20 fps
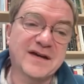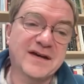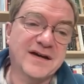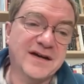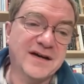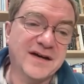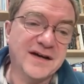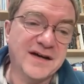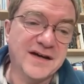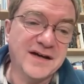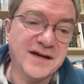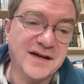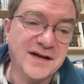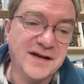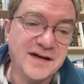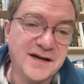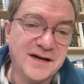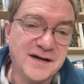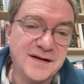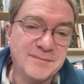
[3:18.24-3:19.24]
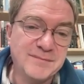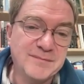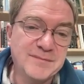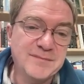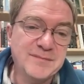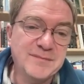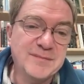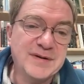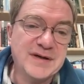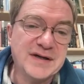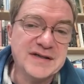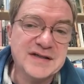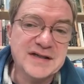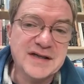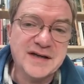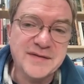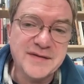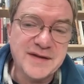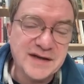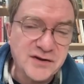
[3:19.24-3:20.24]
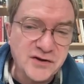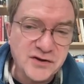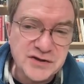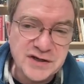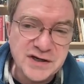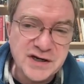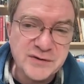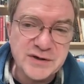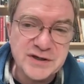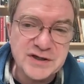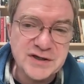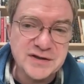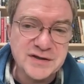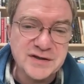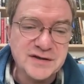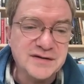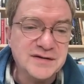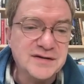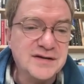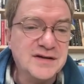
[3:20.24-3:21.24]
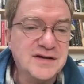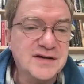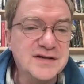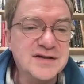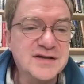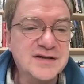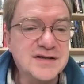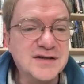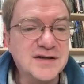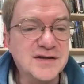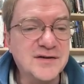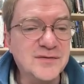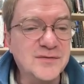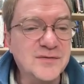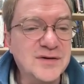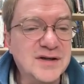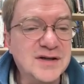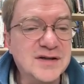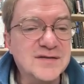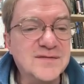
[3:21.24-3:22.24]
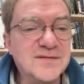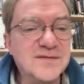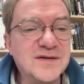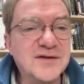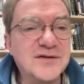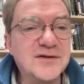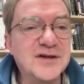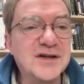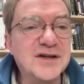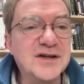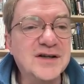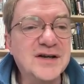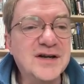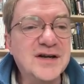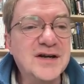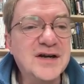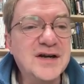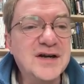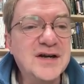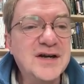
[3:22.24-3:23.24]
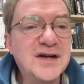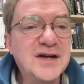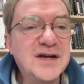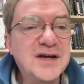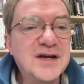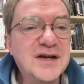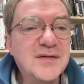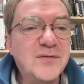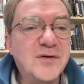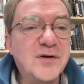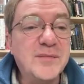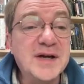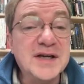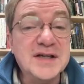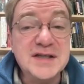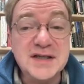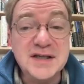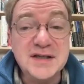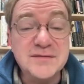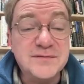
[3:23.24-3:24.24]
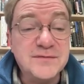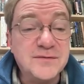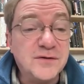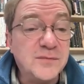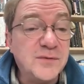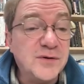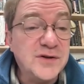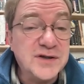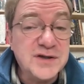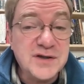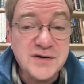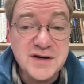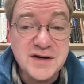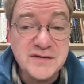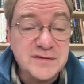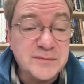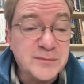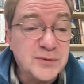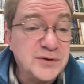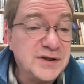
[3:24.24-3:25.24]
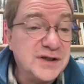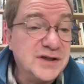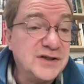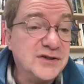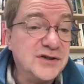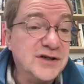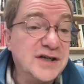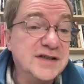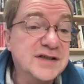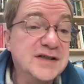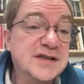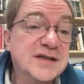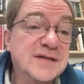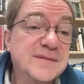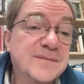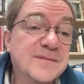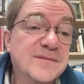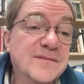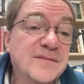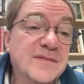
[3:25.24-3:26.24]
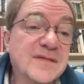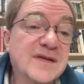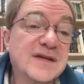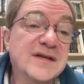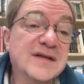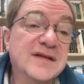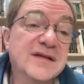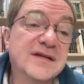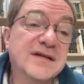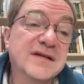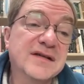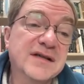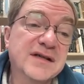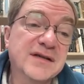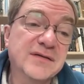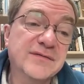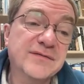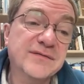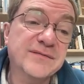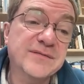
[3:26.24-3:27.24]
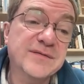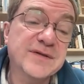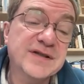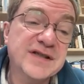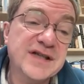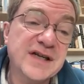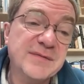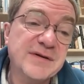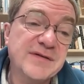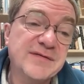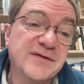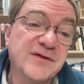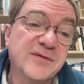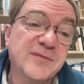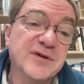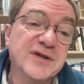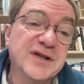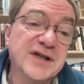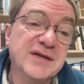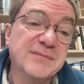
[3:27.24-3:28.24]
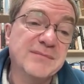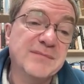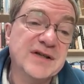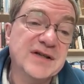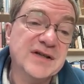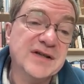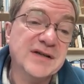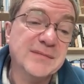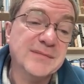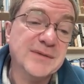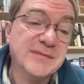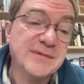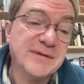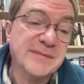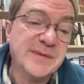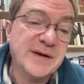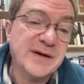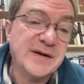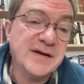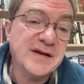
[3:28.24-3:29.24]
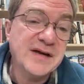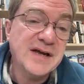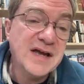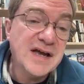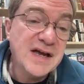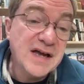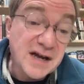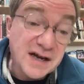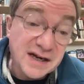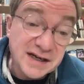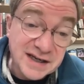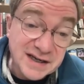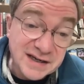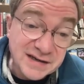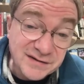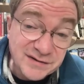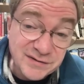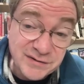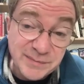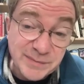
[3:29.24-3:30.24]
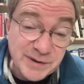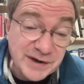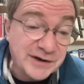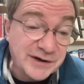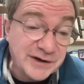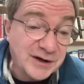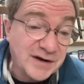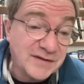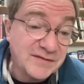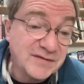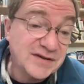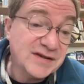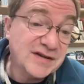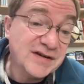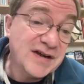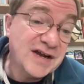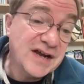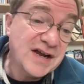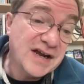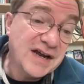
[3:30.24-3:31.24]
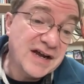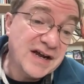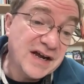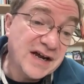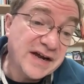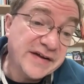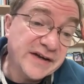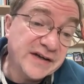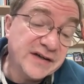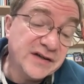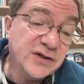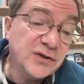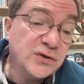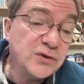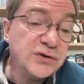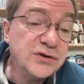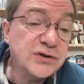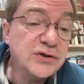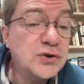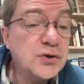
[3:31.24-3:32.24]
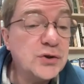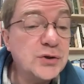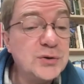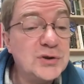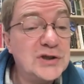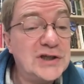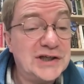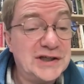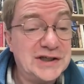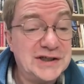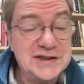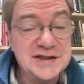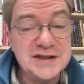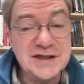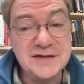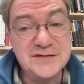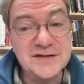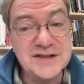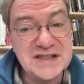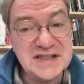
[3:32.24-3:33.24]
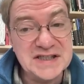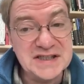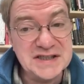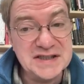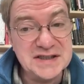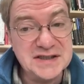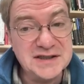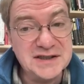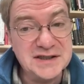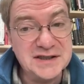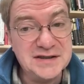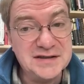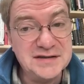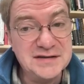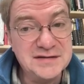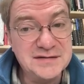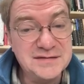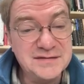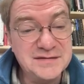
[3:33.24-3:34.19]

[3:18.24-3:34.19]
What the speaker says: But they got to know each other. And so it's what makes it informal, they don't have to put the address. Still semi-formal, dear Mr. blah, blah, blah. Again, 3 paragraphs. And then yours truly instead of sincerely.